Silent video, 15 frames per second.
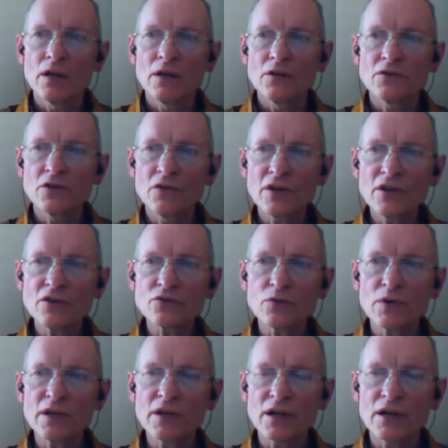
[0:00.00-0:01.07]
So this
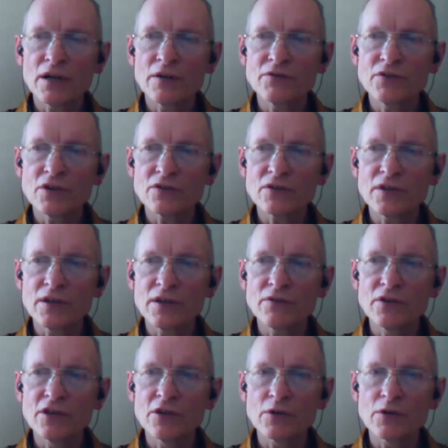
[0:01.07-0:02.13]
week I've just
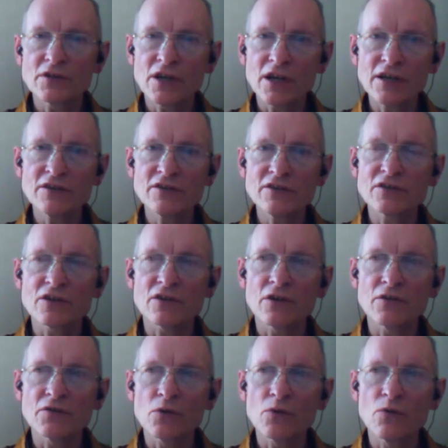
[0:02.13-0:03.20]
given you a taster
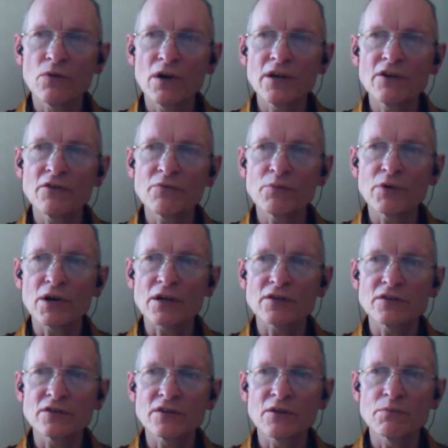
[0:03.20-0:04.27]
of a way of
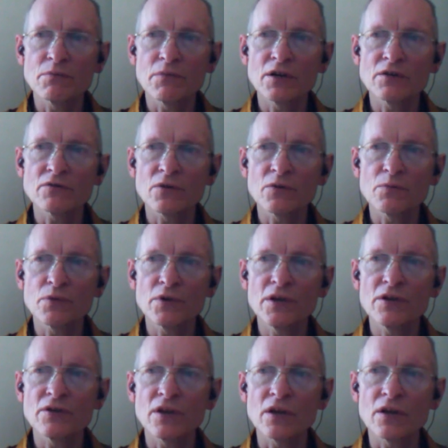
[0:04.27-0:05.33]
practicing mindful
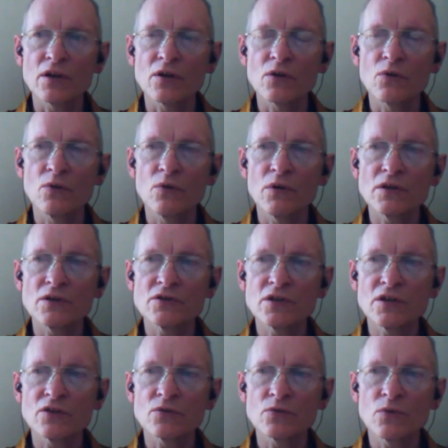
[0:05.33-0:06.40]
breathing, which
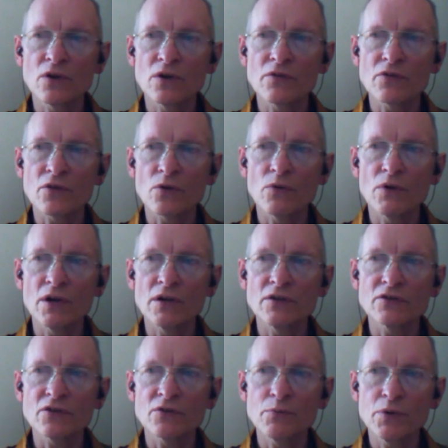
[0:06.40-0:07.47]
is one of the
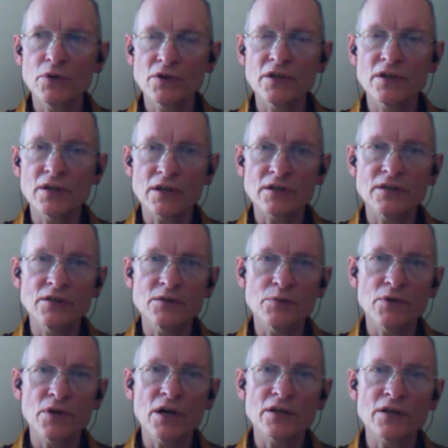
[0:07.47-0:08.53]
ways of putting that into
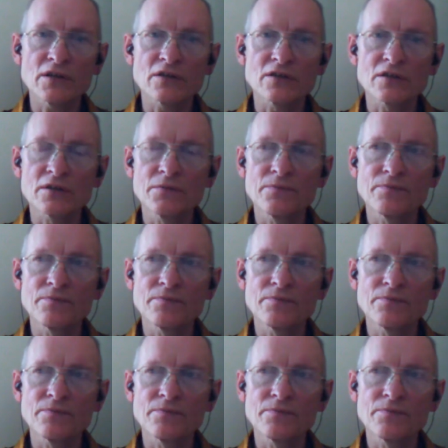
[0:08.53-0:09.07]
practice.